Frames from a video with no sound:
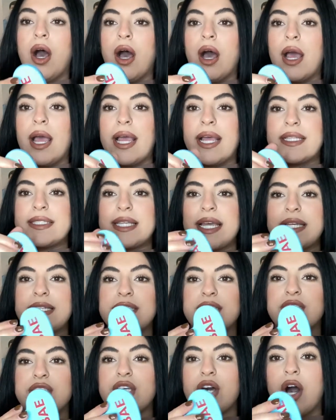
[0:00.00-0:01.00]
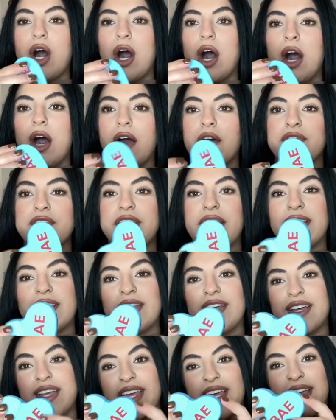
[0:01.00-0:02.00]
It's like soft and
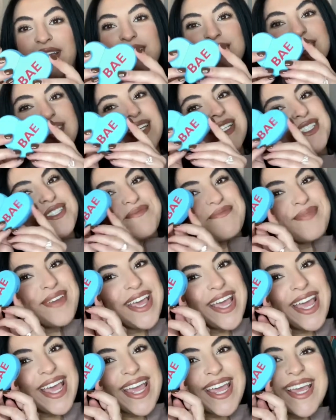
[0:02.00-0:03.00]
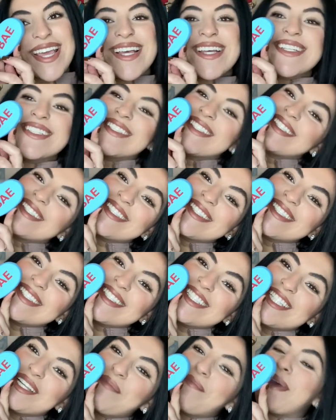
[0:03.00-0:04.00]
look it, it says bae.
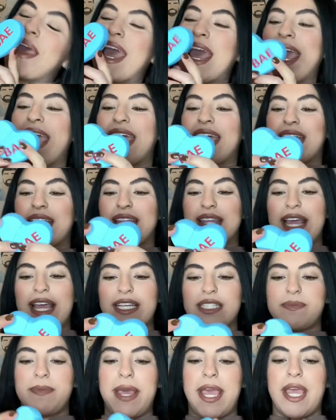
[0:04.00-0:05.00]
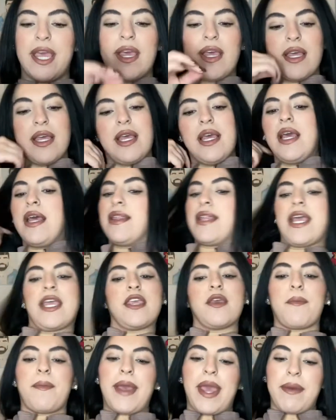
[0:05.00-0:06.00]
Bae, thanks bae. Thank
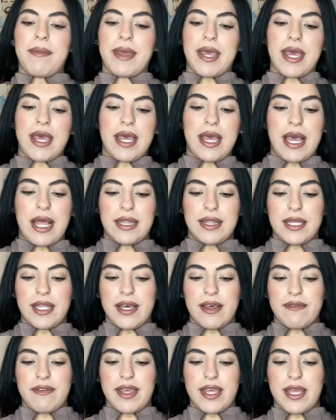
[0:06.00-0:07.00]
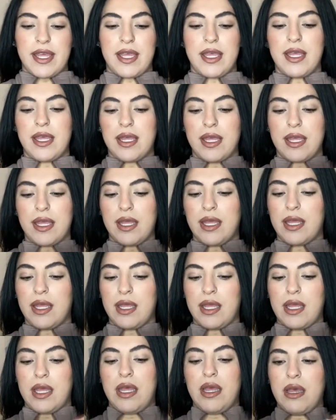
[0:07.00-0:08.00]
you baby, I love it.
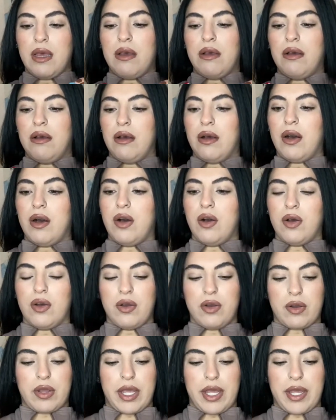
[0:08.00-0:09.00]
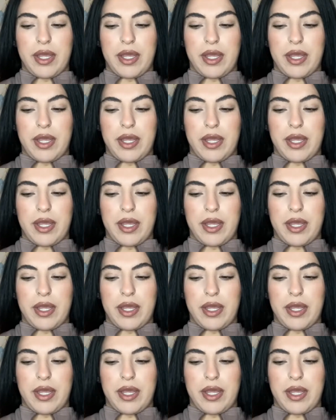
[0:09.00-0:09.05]
Oh, okay.